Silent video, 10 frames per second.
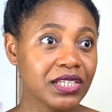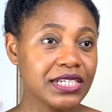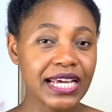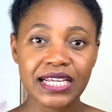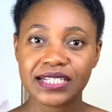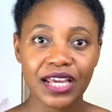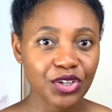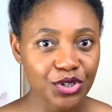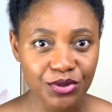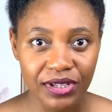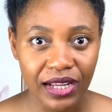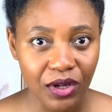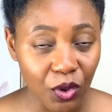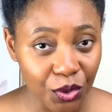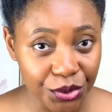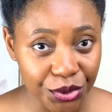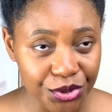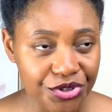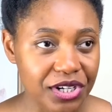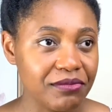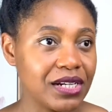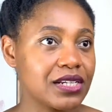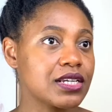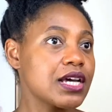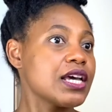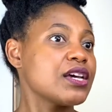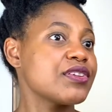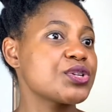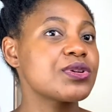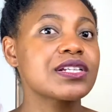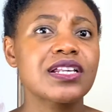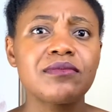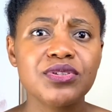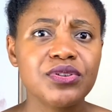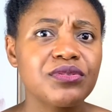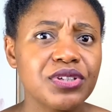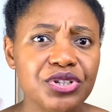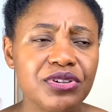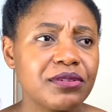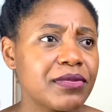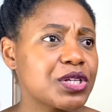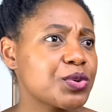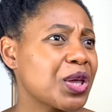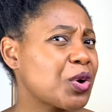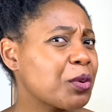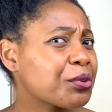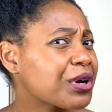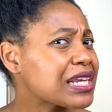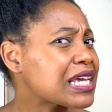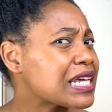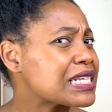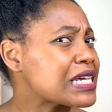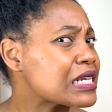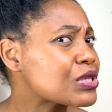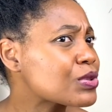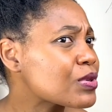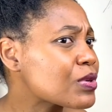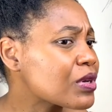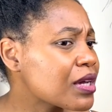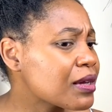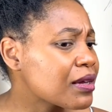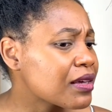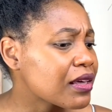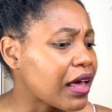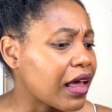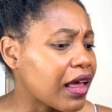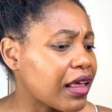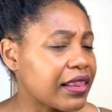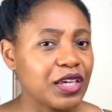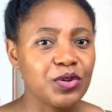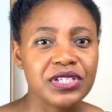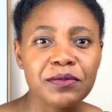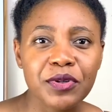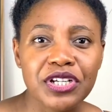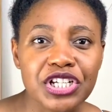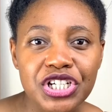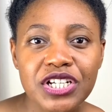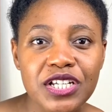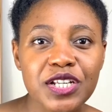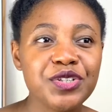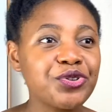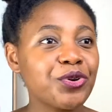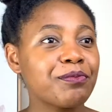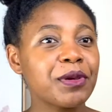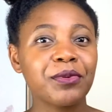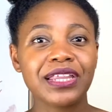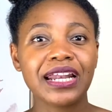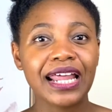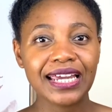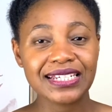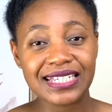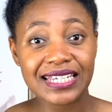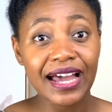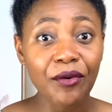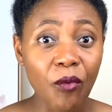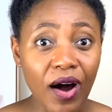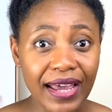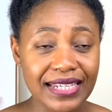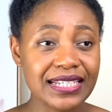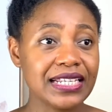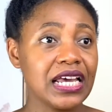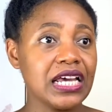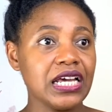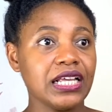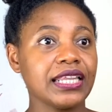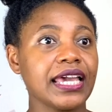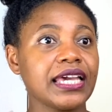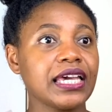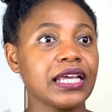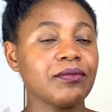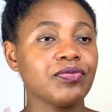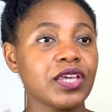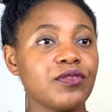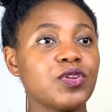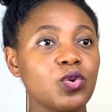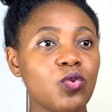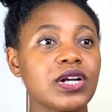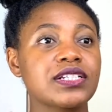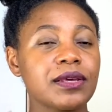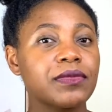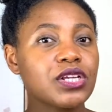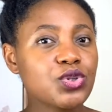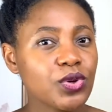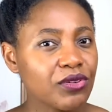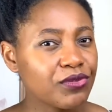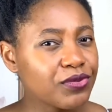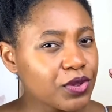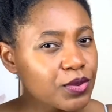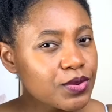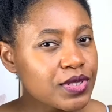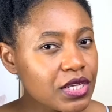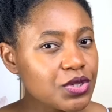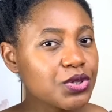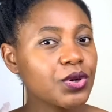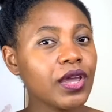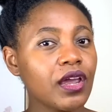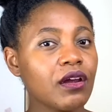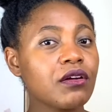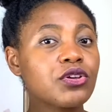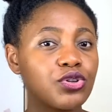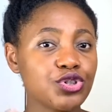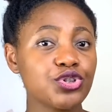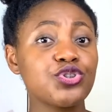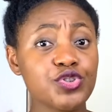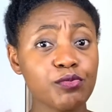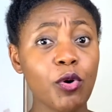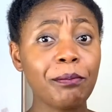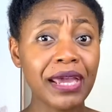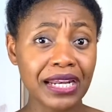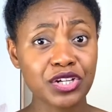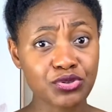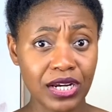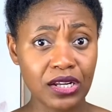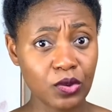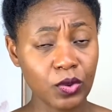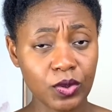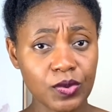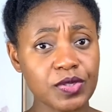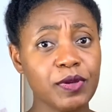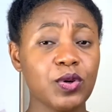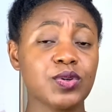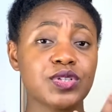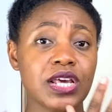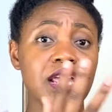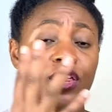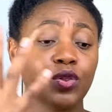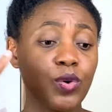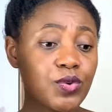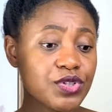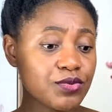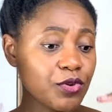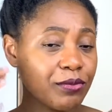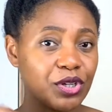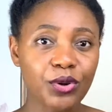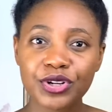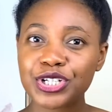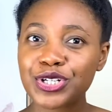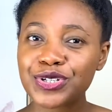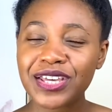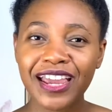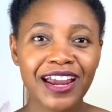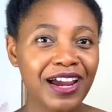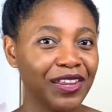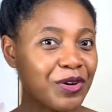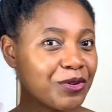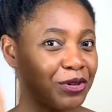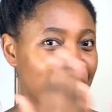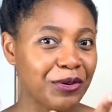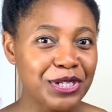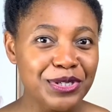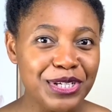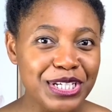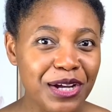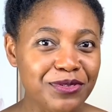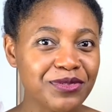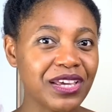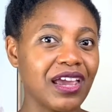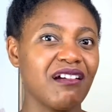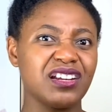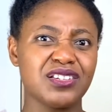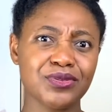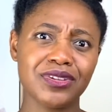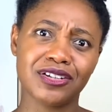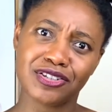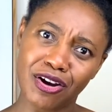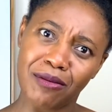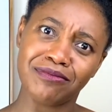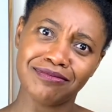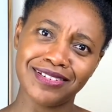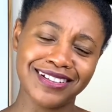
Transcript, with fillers: days that you're doing like a hot oil treatment. If you're doing some sort of a treatment or incorporating it into uh, like your deep conditioners, you know, people that like DIYs, like if you want something to infuse into your hair, you should use more penetrating oils because those will be nourishing to the hair, they'll go into the shaft of the hair and do their job.